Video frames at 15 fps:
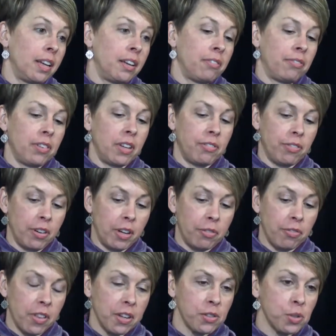If, if,
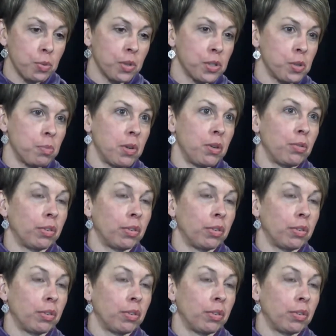if things were to be